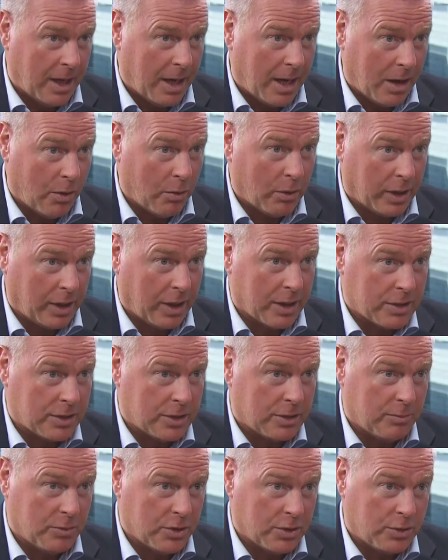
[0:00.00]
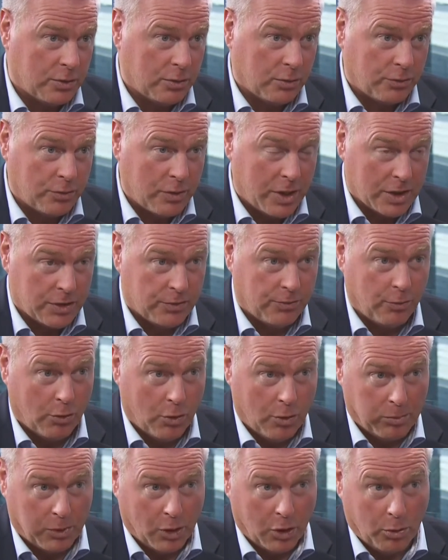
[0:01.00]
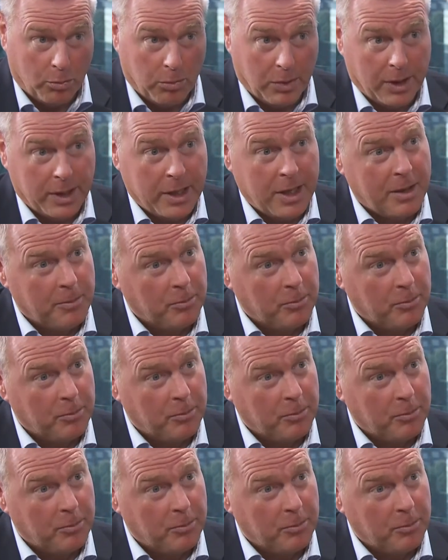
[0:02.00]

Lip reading: our customers to transform globally,